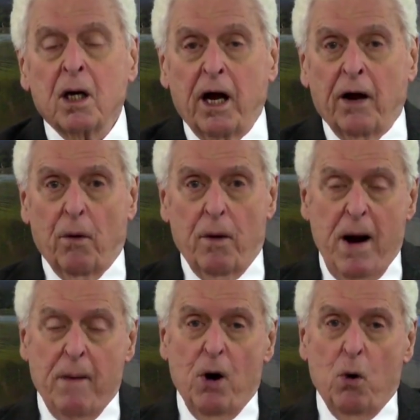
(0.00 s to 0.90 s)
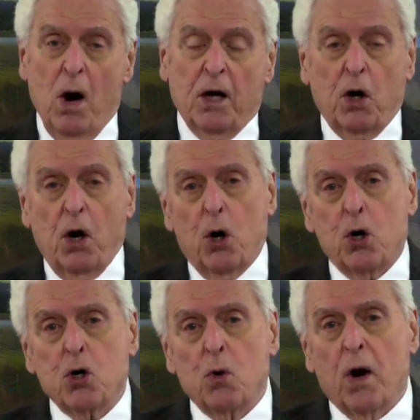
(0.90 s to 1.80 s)
And remember what they are
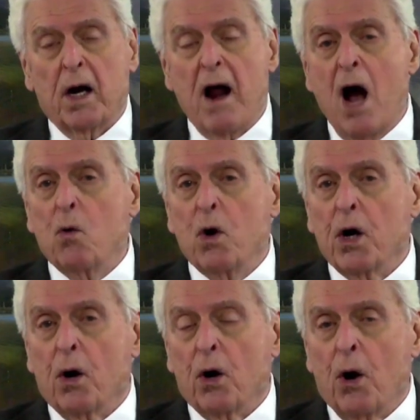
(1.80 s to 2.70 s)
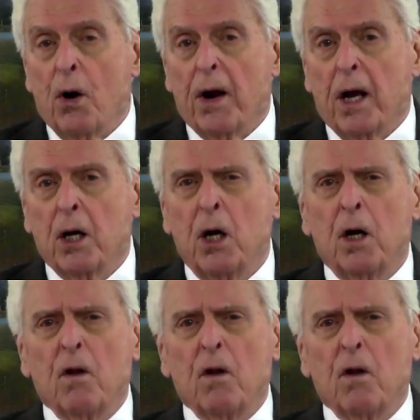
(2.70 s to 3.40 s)
doing now, we are learning